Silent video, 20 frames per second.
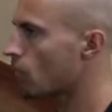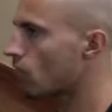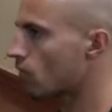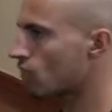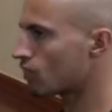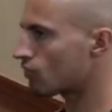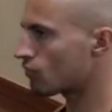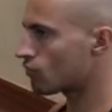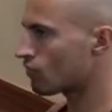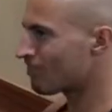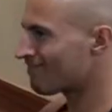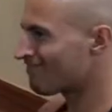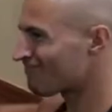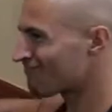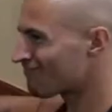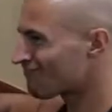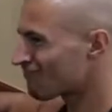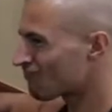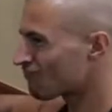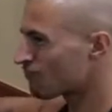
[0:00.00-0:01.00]
you can see
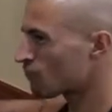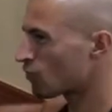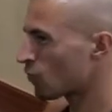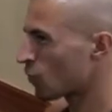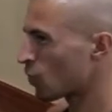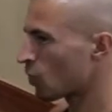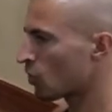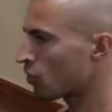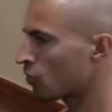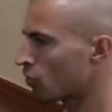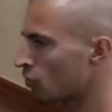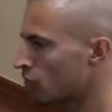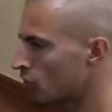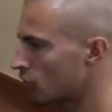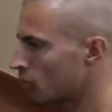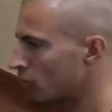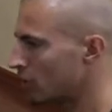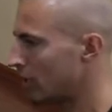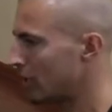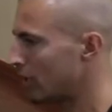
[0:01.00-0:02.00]
here, where I'd
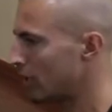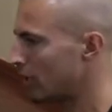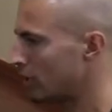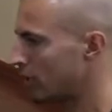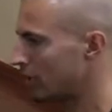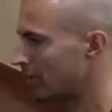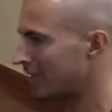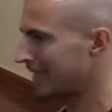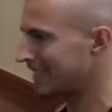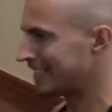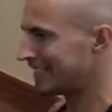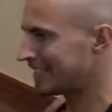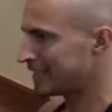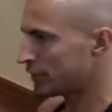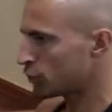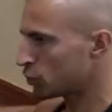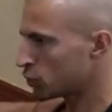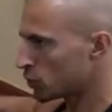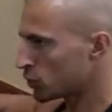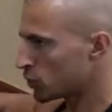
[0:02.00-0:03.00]
again aim to
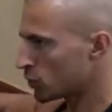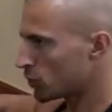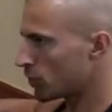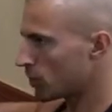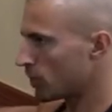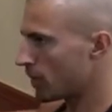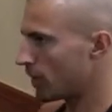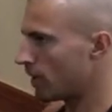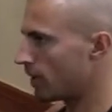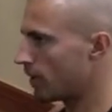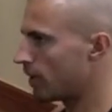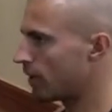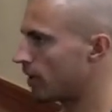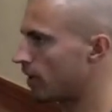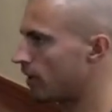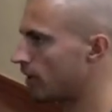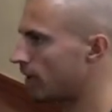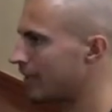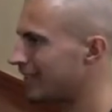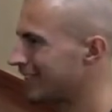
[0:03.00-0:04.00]
do 10 to 12.
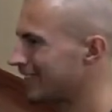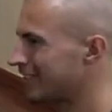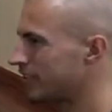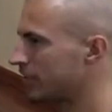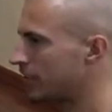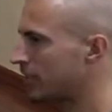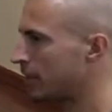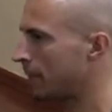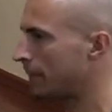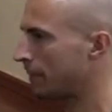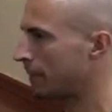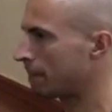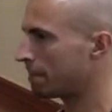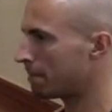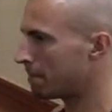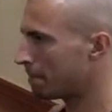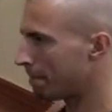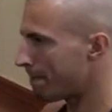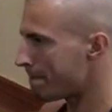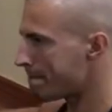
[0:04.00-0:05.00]
Then
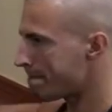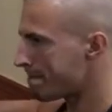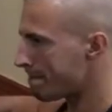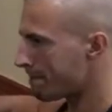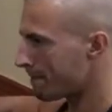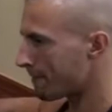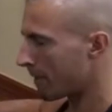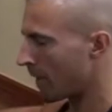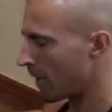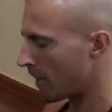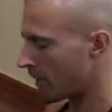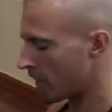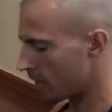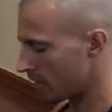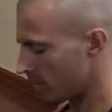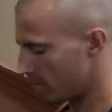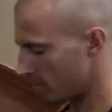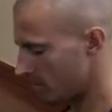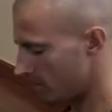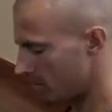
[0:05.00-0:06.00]
on the 3rd
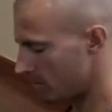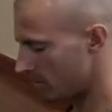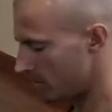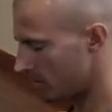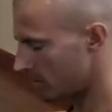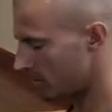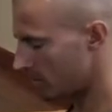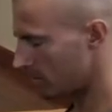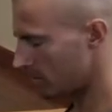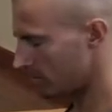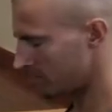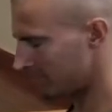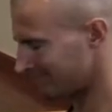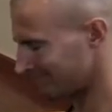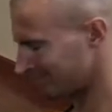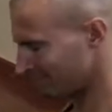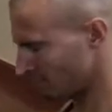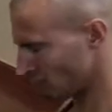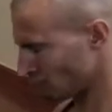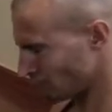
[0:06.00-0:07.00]
and on the 4th set,
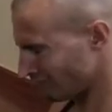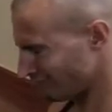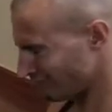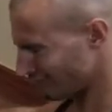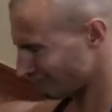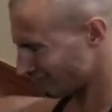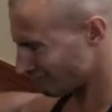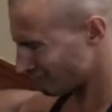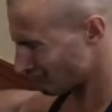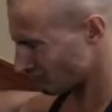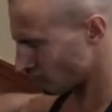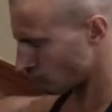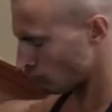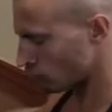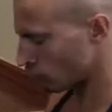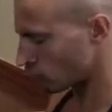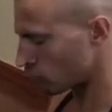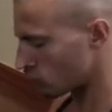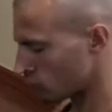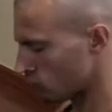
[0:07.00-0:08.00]
I will do a triple
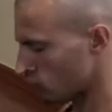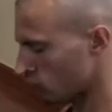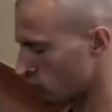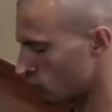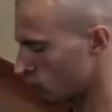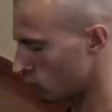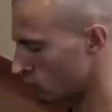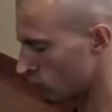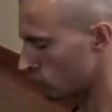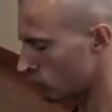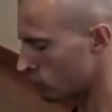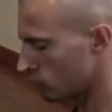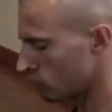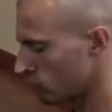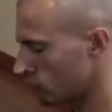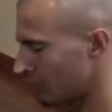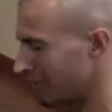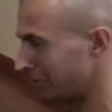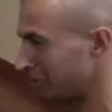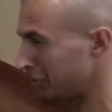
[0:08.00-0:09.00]
drop set. So I'll do
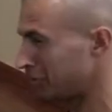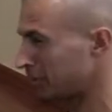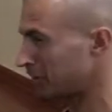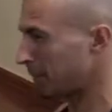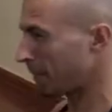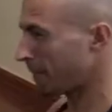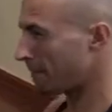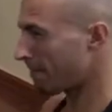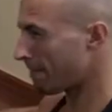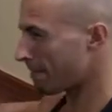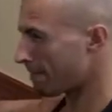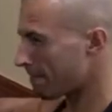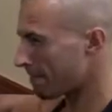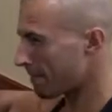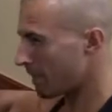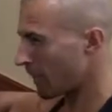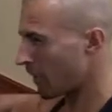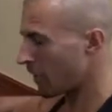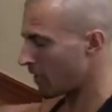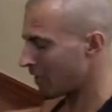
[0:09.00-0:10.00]
10 to 12 on 12
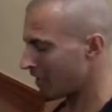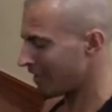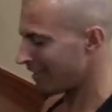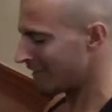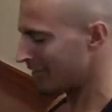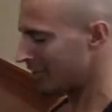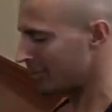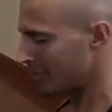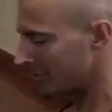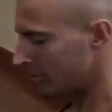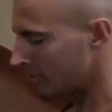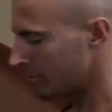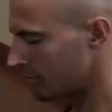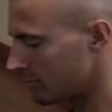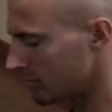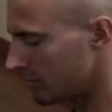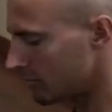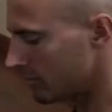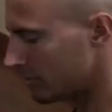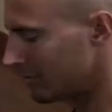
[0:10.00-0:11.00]
kilos, 10 to
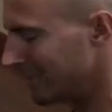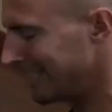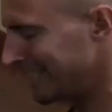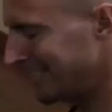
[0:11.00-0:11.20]
12 on